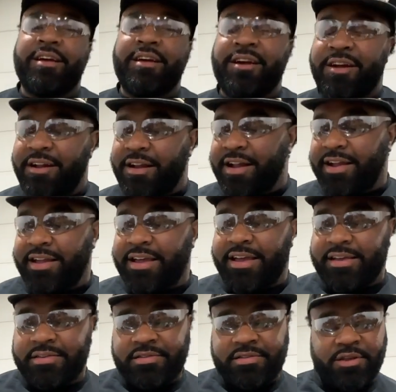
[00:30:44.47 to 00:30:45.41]
All right,
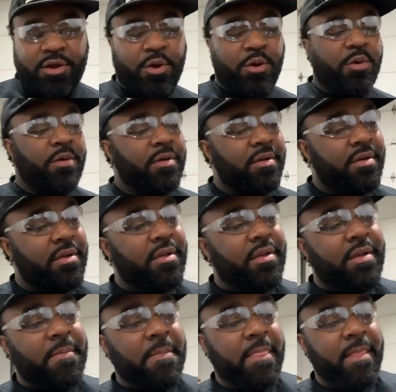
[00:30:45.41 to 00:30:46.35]
guys, so
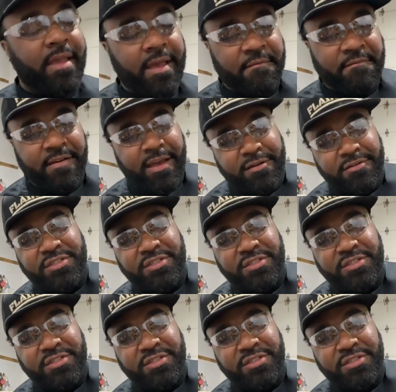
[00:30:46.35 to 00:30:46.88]
I found